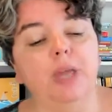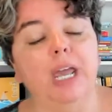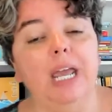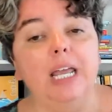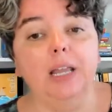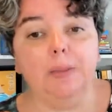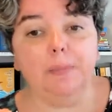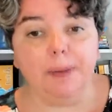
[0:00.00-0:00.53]

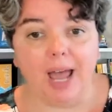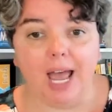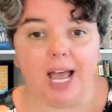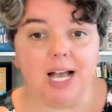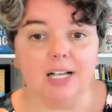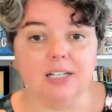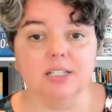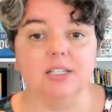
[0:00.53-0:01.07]
In the
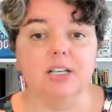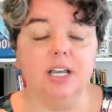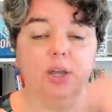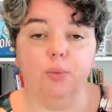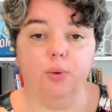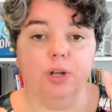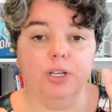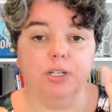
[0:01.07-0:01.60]
past,
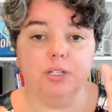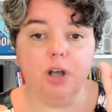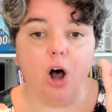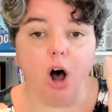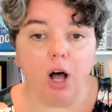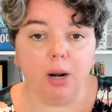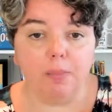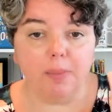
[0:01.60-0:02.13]
it was
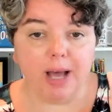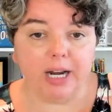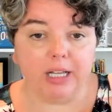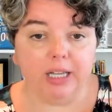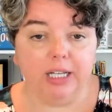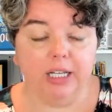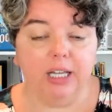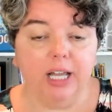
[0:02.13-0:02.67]

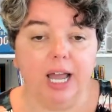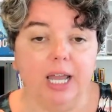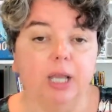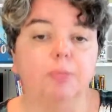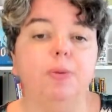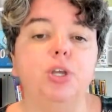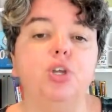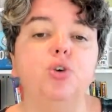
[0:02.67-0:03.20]
automatically a like,
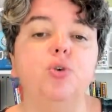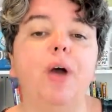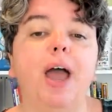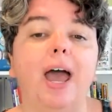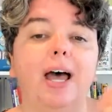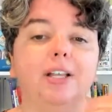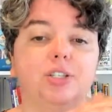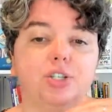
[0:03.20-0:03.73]
but you
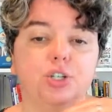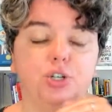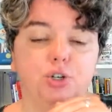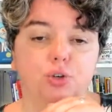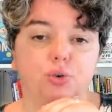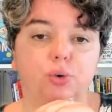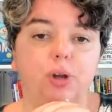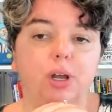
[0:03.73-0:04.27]
had
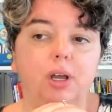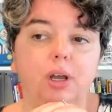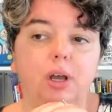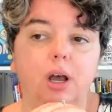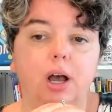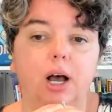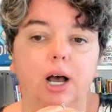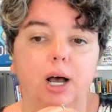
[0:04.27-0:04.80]
to
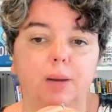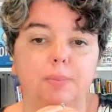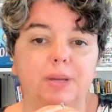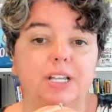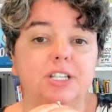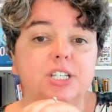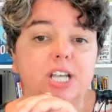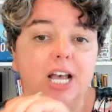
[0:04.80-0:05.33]

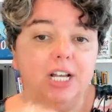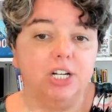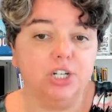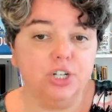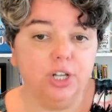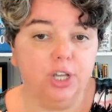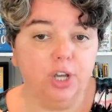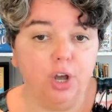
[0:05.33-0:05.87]

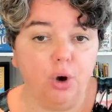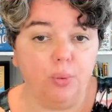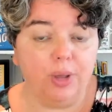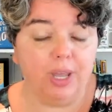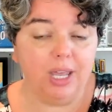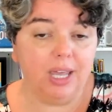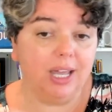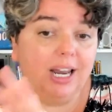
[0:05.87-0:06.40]
intentionally go
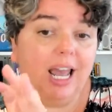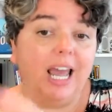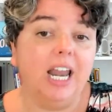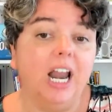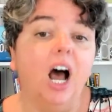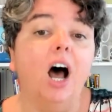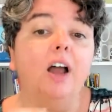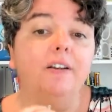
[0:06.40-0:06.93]
in and
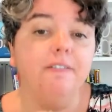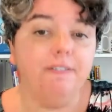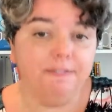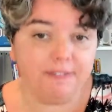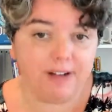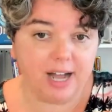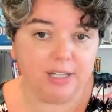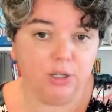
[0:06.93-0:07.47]

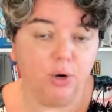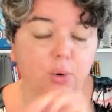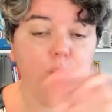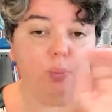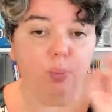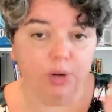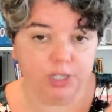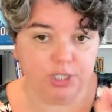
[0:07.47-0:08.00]
unfollow.
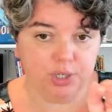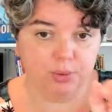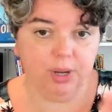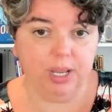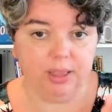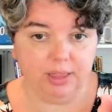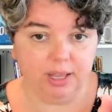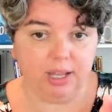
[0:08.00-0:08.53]
Once you
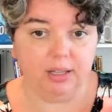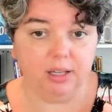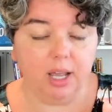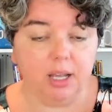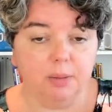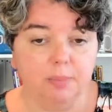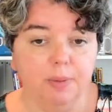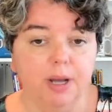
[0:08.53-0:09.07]
hit that
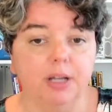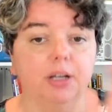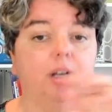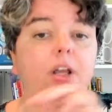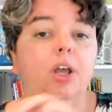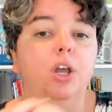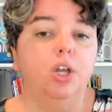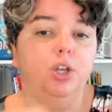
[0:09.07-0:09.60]
like button,
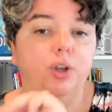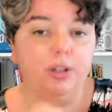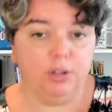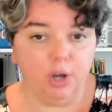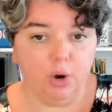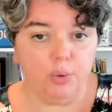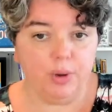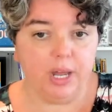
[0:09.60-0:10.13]
you had to
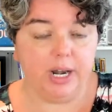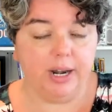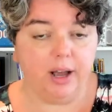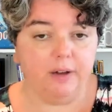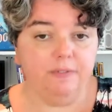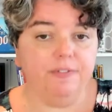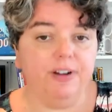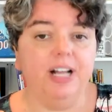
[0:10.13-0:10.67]
go in and
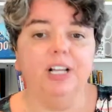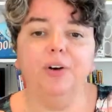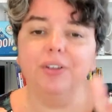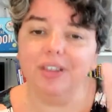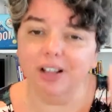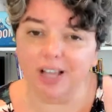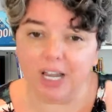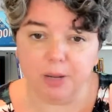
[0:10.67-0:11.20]
unfollow, and
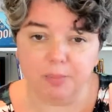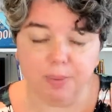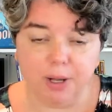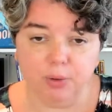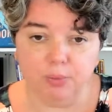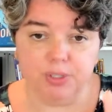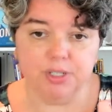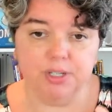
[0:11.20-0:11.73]
the like
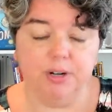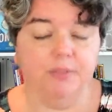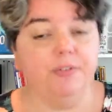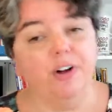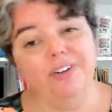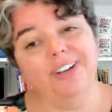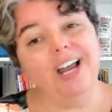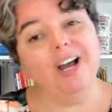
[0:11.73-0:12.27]
button was the
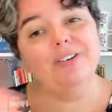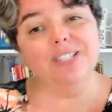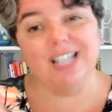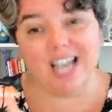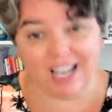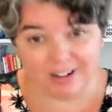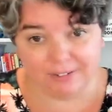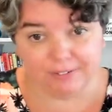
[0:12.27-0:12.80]
default. Now it's
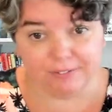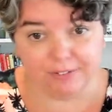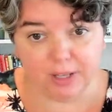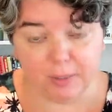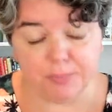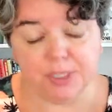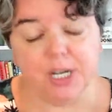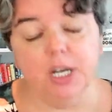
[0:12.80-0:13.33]
kind of
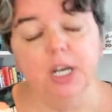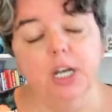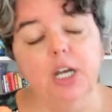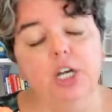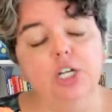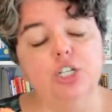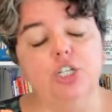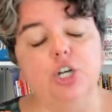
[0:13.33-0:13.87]
flipped.
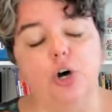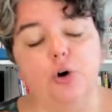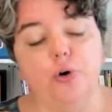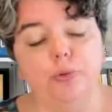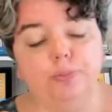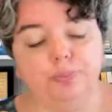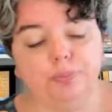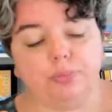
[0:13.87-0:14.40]
So